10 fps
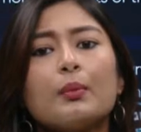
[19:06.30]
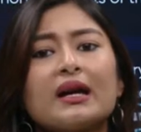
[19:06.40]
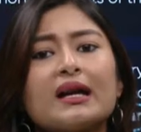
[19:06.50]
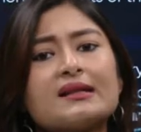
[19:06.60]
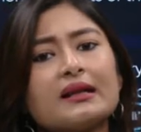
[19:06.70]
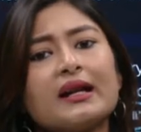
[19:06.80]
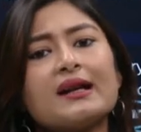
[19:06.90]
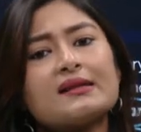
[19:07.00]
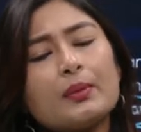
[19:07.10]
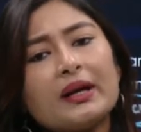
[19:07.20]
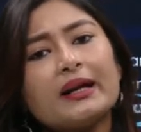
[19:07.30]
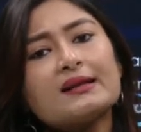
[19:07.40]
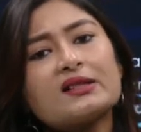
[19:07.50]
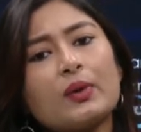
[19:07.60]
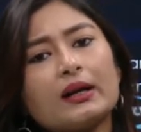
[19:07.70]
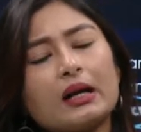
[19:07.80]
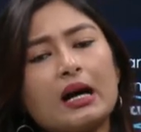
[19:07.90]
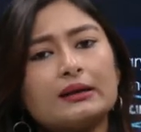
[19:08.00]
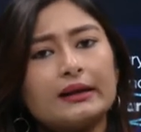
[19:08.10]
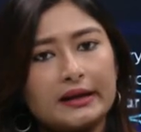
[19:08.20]
Because India is the biggest one,
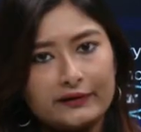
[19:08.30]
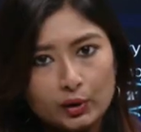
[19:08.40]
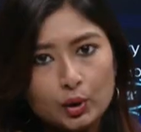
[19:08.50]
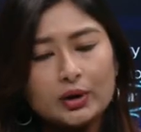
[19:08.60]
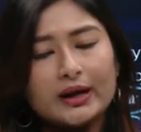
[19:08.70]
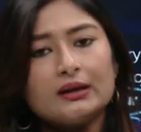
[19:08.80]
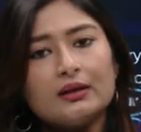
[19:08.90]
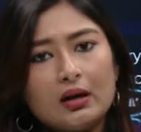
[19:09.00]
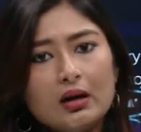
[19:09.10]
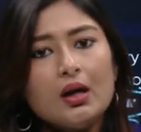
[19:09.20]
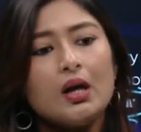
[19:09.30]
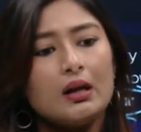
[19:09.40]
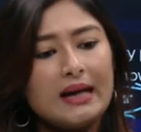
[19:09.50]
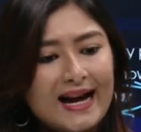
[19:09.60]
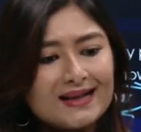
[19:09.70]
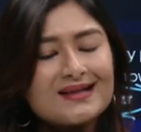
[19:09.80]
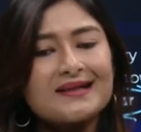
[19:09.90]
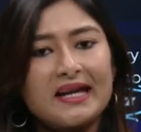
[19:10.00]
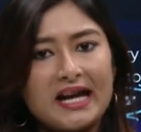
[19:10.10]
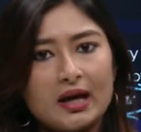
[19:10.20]
Karthik. If you look at the
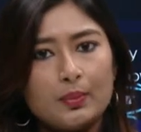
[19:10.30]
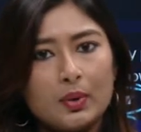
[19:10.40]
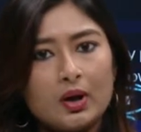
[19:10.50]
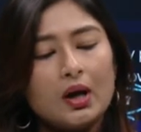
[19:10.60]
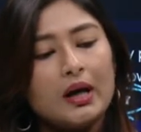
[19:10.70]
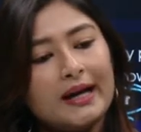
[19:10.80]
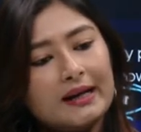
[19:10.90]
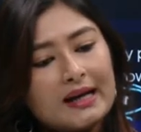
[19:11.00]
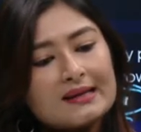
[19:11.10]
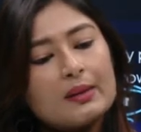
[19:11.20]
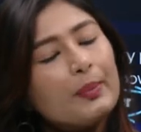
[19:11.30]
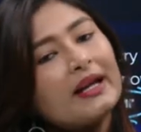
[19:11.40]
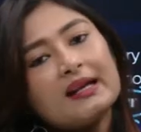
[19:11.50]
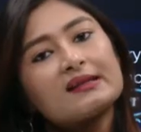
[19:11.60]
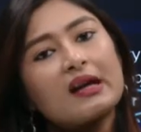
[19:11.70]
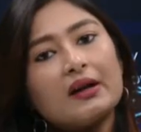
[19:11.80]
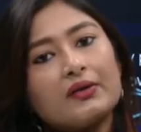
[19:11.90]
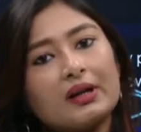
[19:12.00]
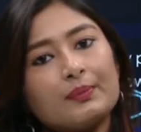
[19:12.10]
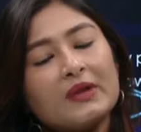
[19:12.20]
landscape, India is the biggest
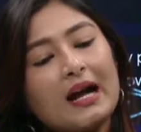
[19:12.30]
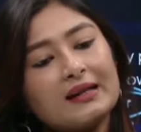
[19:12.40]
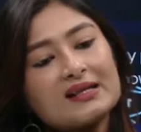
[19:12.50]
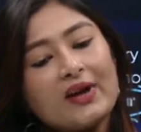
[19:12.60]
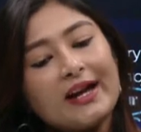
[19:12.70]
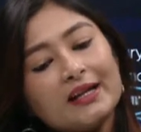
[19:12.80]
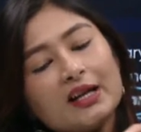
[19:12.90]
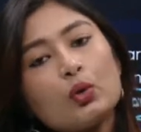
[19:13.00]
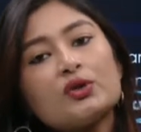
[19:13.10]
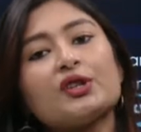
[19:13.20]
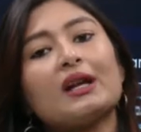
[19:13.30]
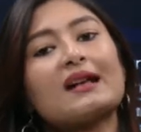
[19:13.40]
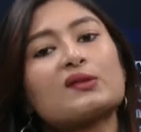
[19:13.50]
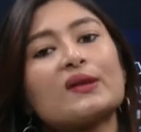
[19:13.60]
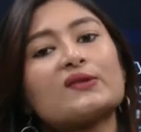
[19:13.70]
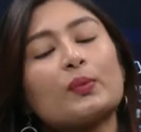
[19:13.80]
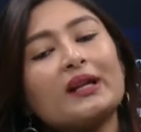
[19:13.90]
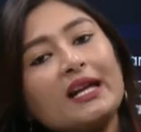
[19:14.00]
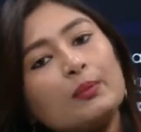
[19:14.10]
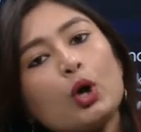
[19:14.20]
country. That is why Indian Ocean has also
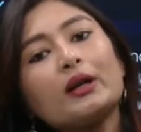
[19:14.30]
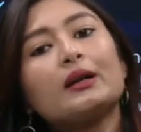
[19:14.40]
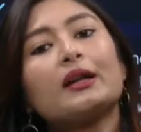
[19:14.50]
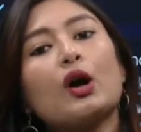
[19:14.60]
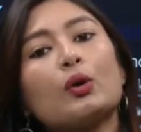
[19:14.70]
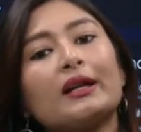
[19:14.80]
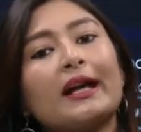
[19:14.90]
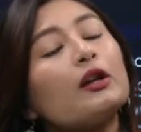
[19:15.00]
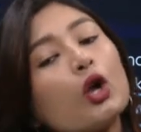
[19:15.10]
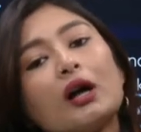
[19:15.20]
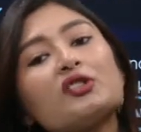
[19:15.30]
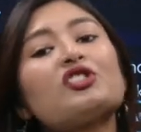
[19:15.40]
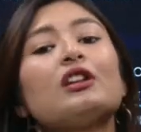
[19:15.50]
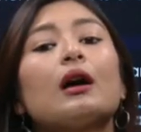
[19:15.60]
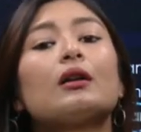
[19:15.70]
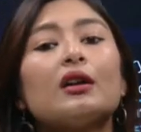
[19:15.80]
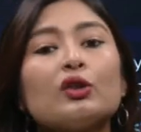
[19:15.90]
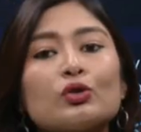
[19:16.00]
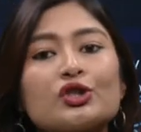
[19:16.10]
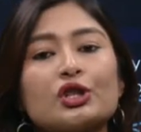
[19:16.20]
been named on India only and not Sri
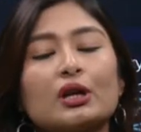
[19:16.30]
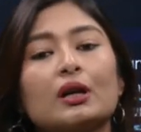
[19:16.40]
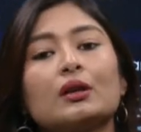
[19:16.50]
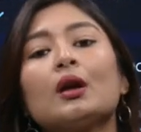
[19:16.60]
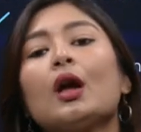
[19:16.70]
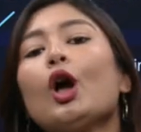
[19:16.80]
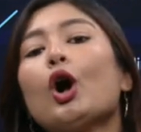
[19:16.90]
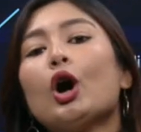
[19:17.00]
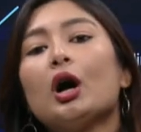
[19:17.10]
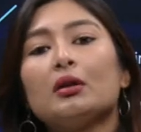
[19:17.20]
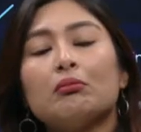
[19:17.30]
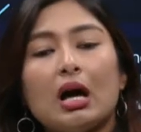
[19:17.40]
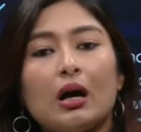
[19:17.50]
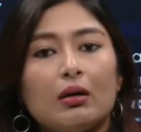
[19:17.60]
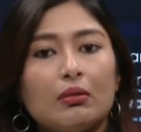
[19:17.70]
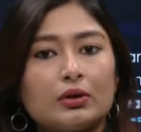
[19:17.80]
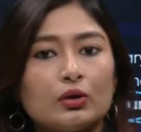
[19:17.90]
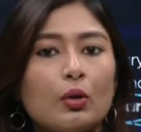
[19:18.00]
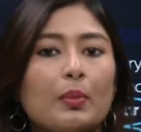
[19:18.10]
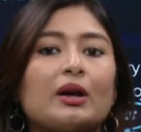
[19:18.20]
Lankan Ocean or, uh,
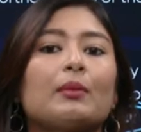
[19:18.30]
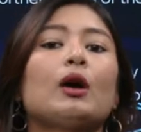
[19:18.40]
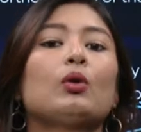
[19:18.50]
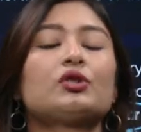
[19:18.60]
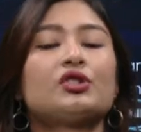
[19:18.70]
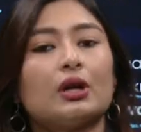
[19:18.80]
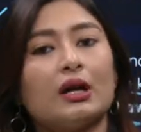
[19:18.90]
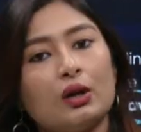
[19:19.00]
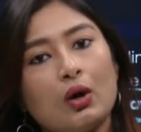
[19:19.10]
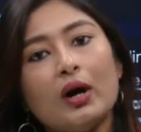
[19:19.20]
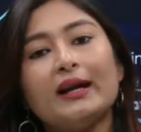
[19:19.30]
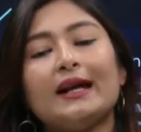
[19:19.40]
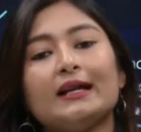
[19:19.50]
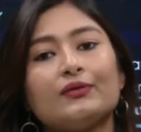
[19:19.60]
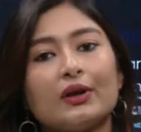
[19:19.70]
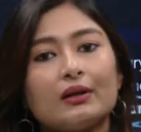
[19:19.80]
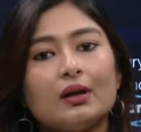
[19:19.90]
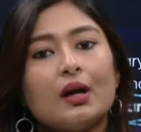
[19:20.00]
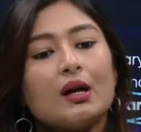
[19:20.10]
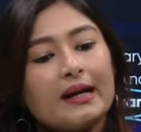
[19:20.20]
you know, Burma Ocean or anything.
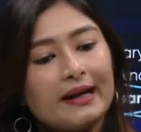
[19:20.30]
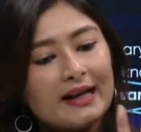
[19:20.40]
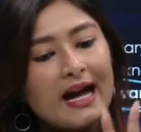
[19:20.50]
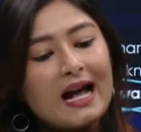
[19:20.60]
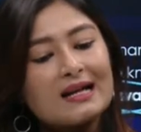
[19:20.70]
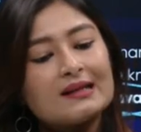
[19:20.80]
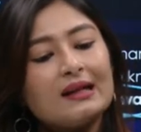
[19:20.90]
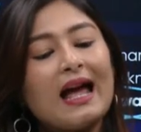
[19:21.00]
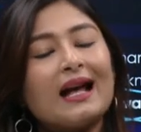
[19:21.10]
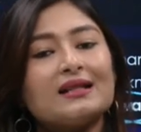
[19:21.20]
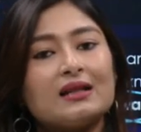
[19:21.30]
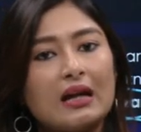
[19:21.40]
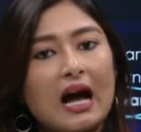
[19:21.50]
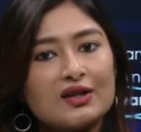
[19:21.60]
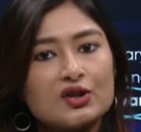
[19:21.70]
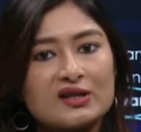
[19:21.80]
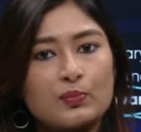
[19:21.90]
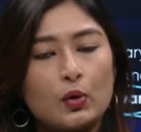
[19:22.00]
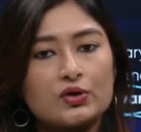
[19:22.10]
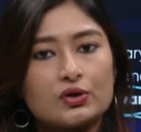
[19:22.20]
India has the land
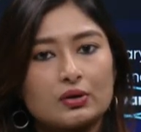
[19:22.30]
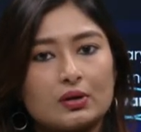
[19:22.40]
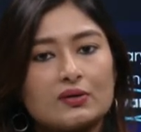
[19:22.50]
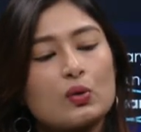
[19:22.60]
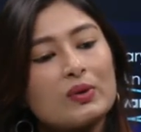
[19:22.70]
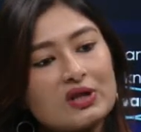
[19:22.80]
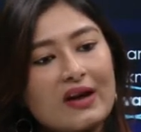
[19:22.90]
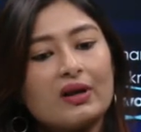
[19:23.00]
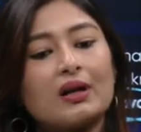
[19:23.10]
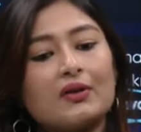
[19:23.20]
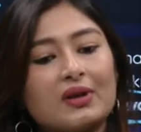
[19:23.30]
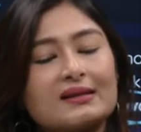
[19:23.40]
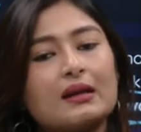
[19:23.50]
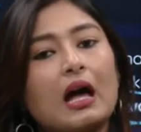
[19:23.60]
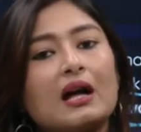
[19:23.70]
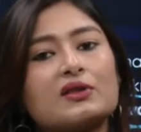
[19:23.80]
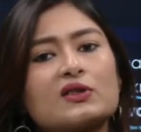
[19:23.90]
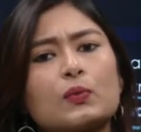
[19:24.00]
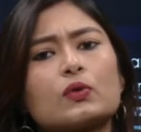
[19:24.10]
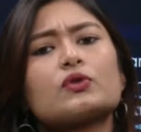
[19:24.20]
largest portion. So, whichever country has the
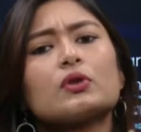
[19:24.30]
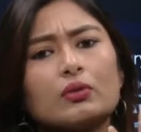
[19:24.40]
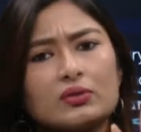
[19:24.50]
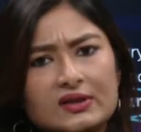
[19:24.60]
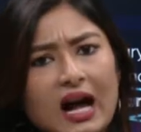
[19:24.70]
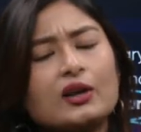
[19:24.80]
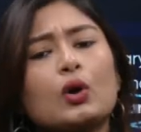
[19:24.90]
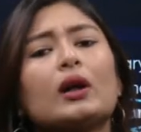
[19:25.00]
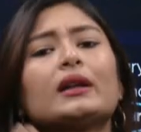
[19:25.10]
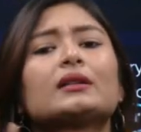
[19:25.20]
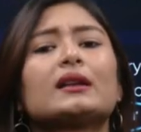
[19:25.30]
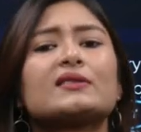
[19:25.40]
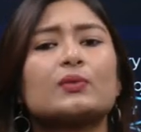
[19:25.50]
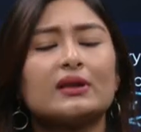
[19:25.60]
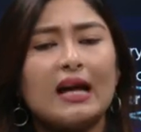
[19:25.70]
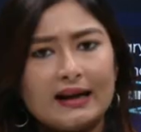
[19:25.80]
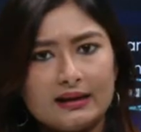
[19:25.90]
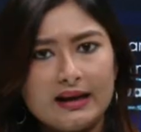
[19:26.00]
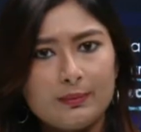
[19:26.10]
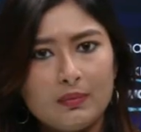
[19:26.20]
largest portion, you start calling things with
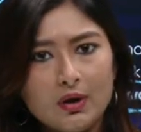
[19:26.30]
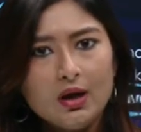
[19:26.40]
that name.